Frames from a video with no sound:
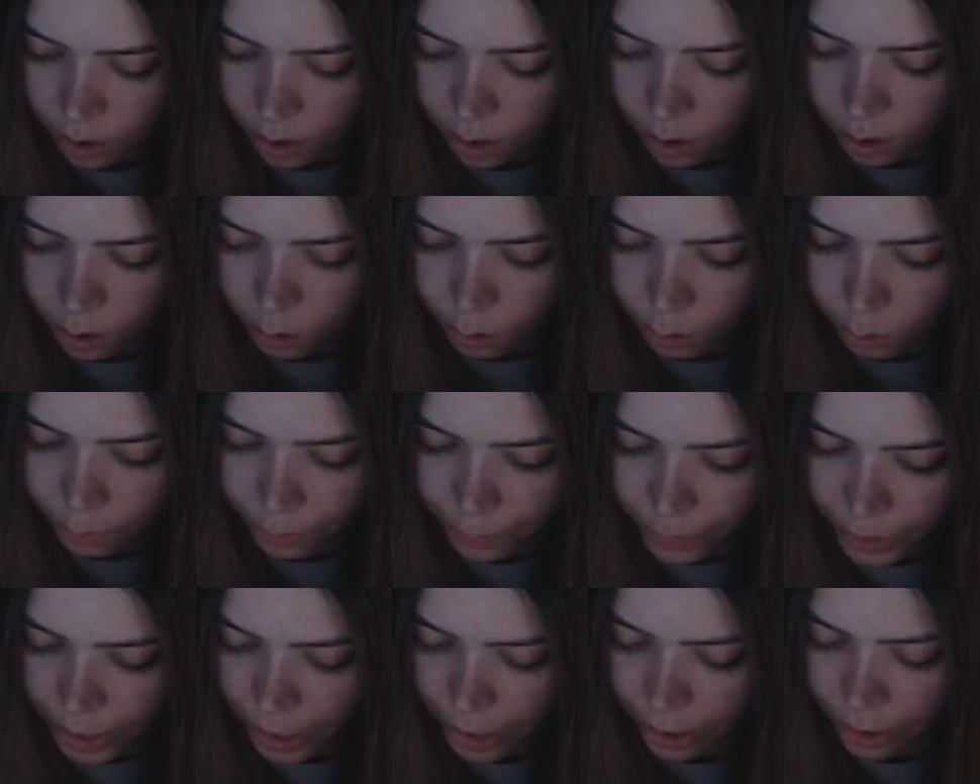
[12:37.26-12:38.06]
Oh
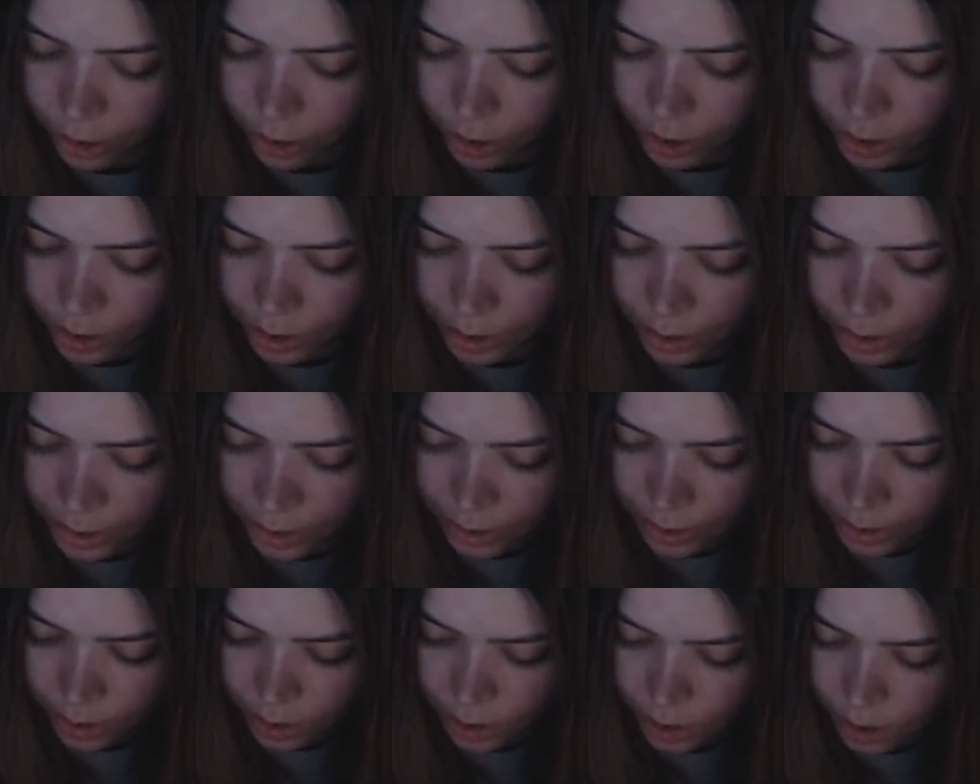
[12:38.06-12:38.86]
my
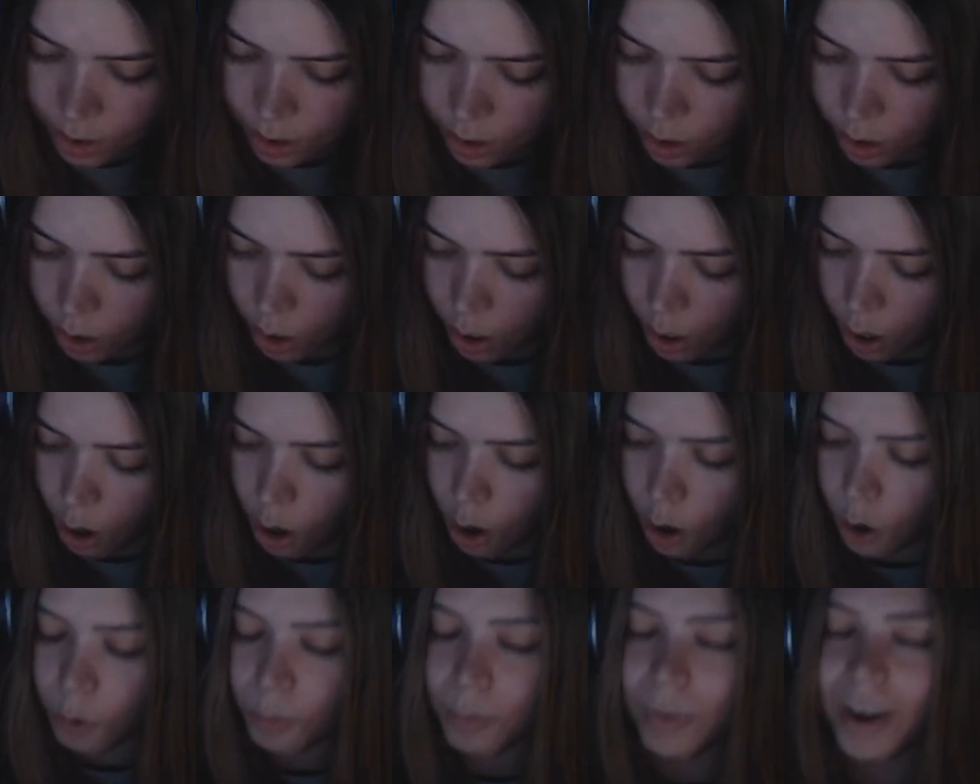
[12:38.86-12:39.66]
goodness.
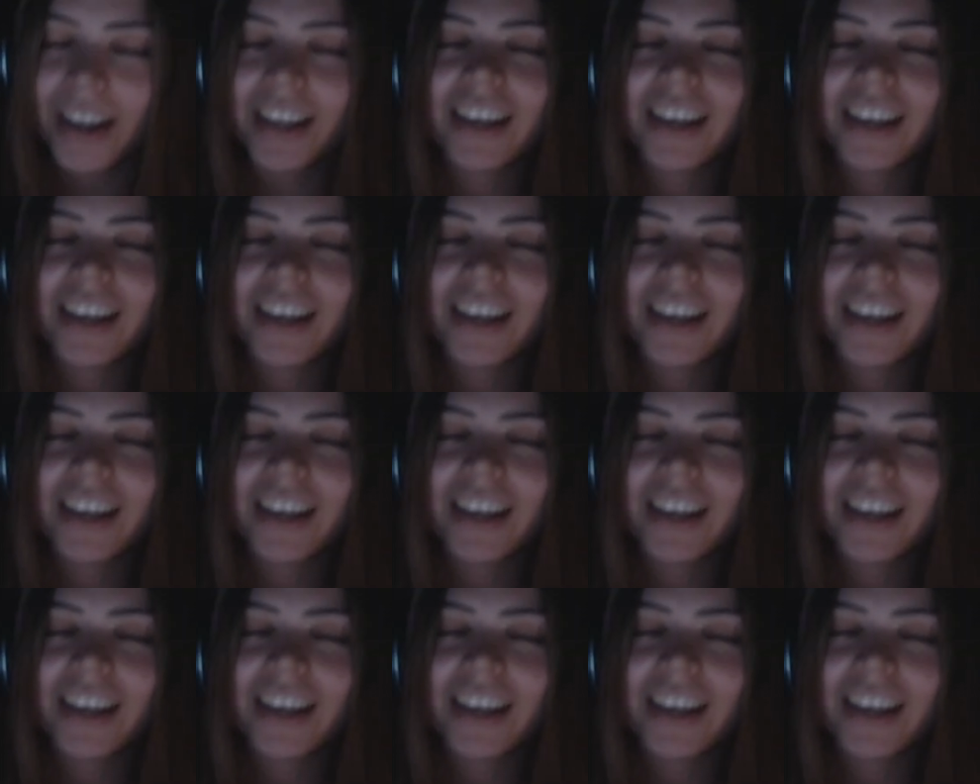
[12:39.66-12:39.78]
Oh my